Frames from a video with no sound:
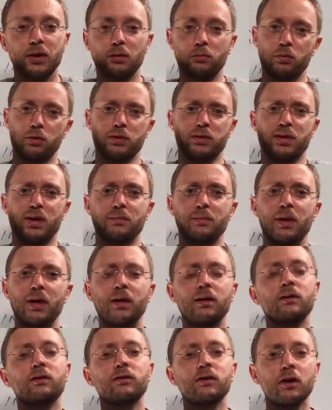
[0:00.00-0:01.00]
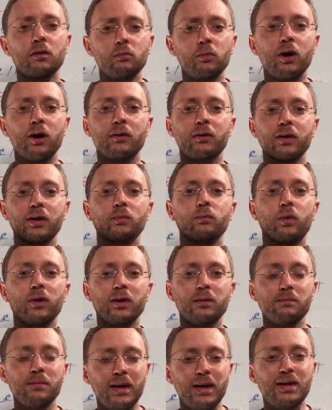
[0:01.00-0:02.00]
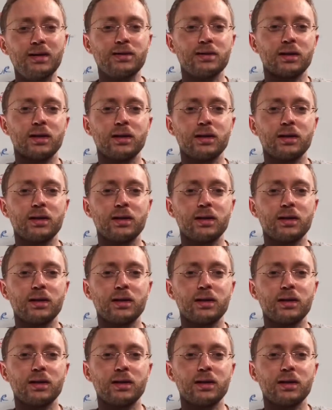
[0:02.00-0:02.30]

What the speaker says: What does that mean? Don't worry, what it means